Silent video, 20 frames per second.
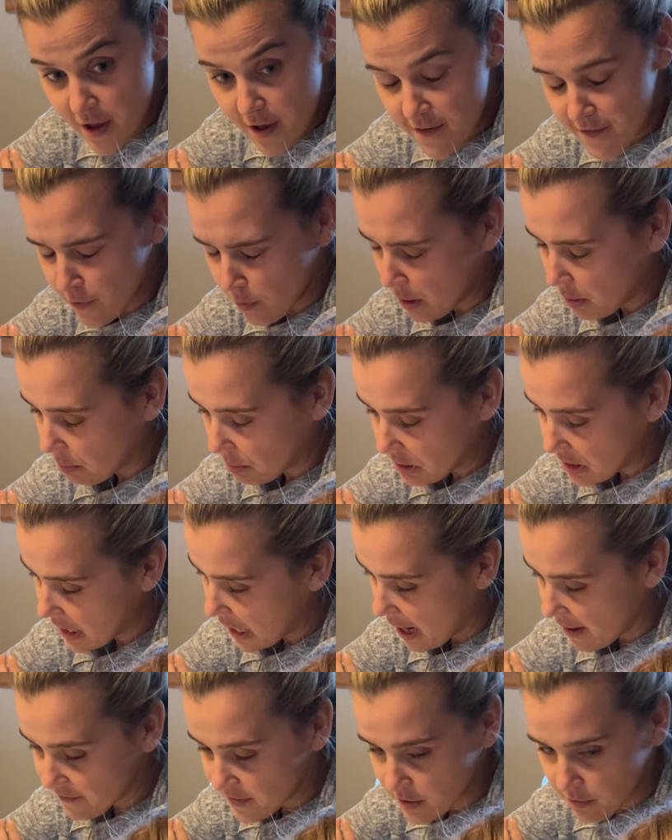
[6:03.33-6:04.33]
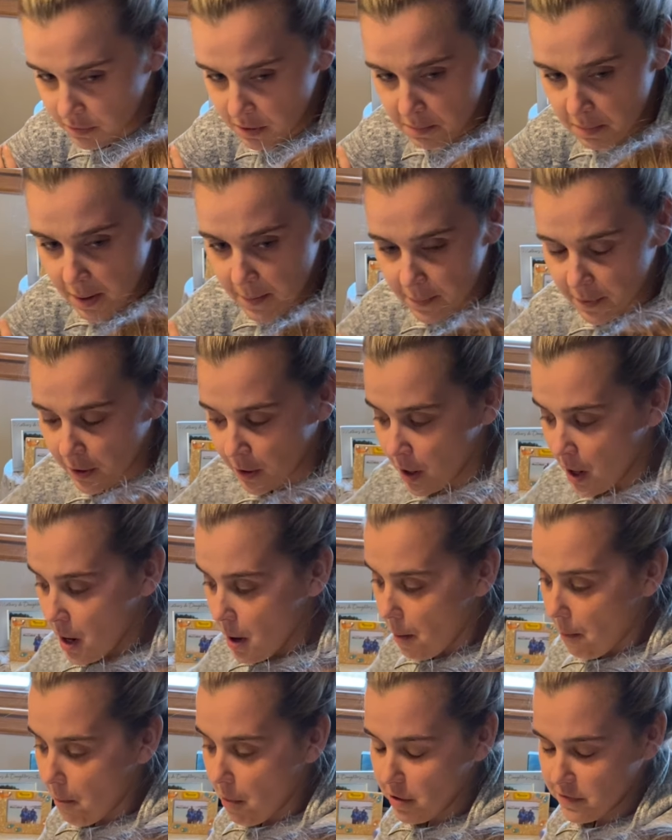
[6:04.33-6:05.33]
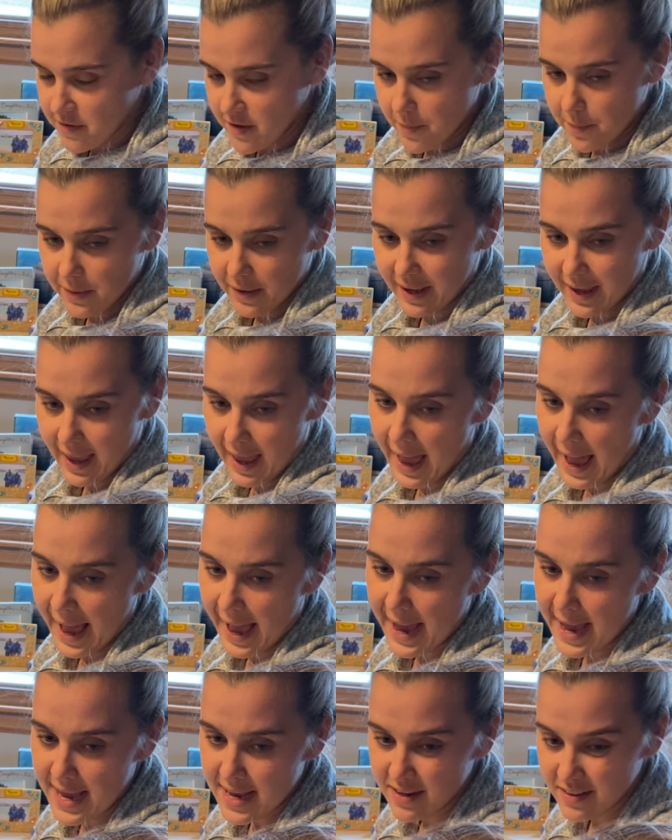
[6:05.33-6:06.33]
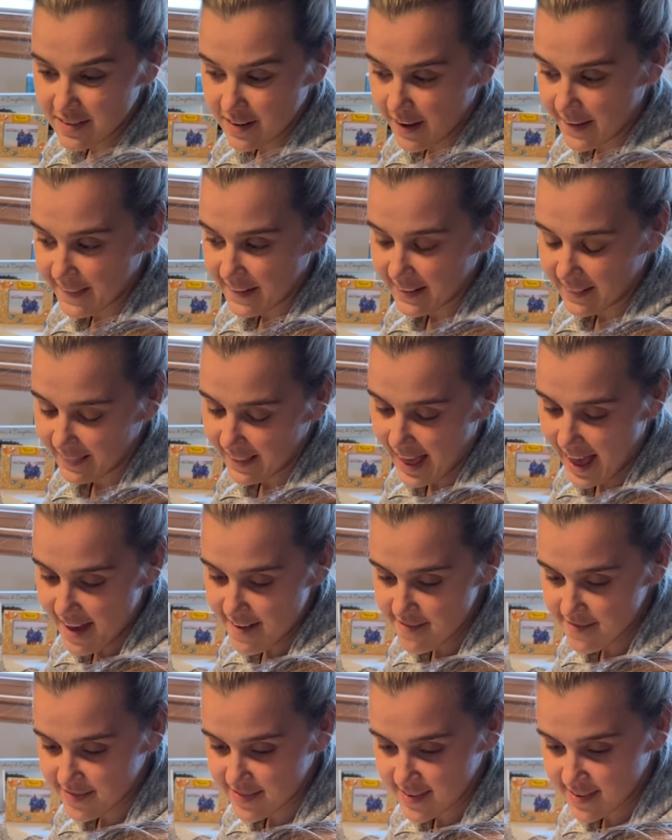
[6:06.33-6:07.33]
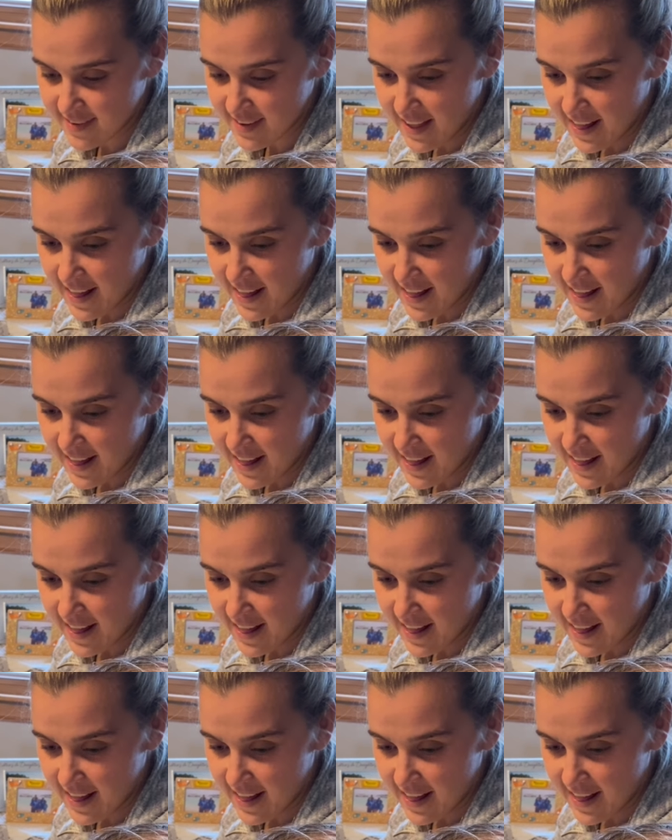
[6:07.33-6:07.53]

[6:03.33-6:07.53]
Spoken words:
So we really have to remember multiplicand on the left.